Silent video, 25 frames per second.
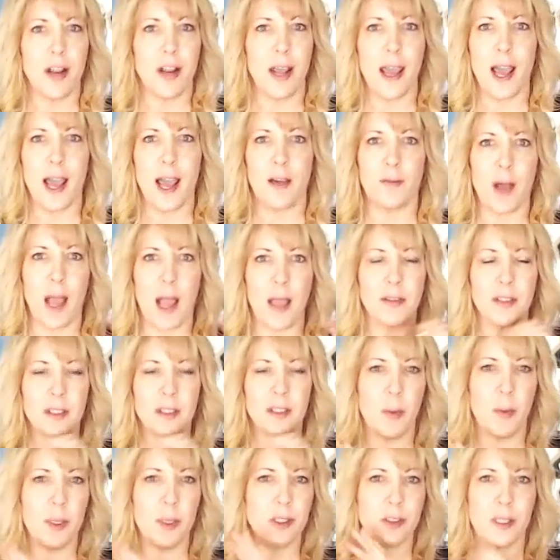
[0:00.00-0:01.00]
and a half I've
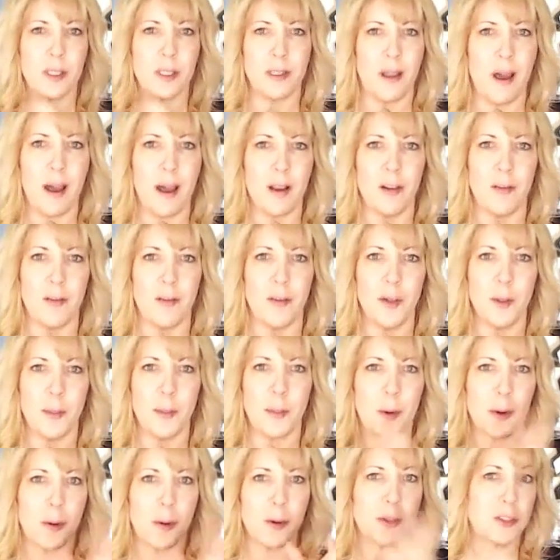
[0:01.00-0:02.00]
switched a lot of
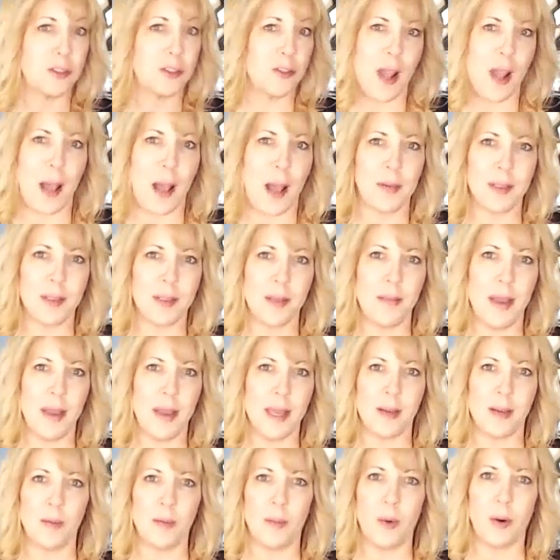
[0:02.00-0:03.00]
purse straps to
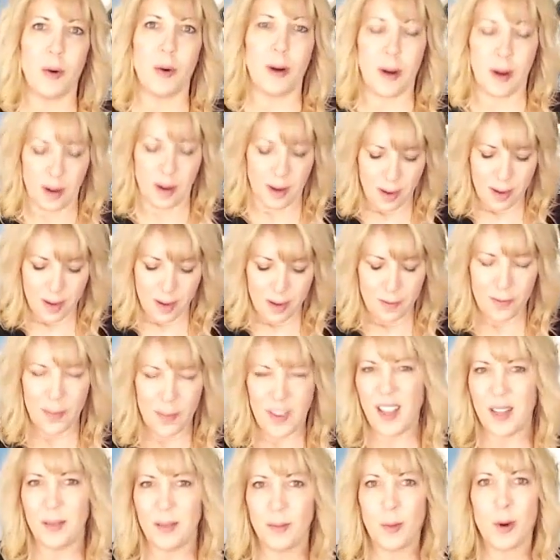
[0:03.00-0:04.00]
make it more
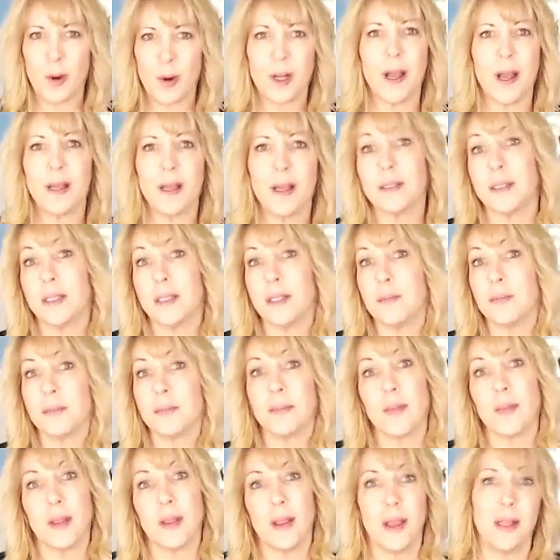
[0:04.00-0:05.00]
fun, more custom,
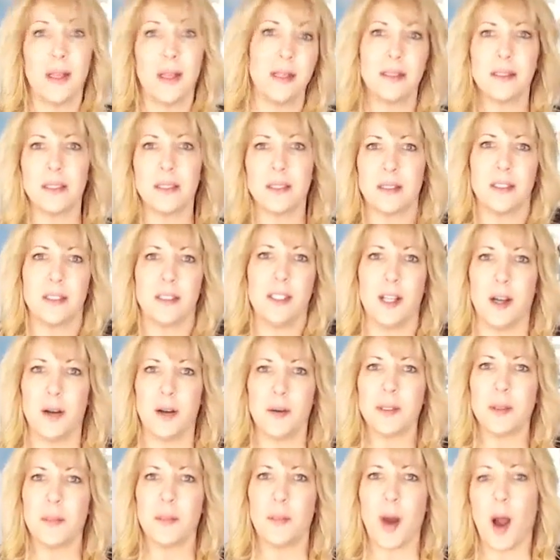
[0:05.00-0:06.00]
and it just, you know, it
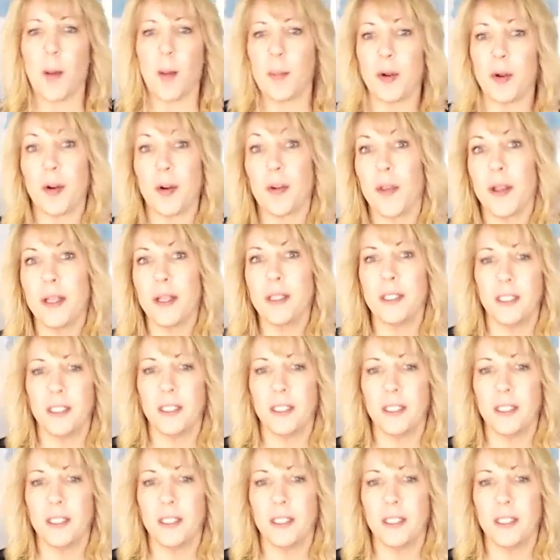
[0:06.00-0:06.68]
was a popular thing to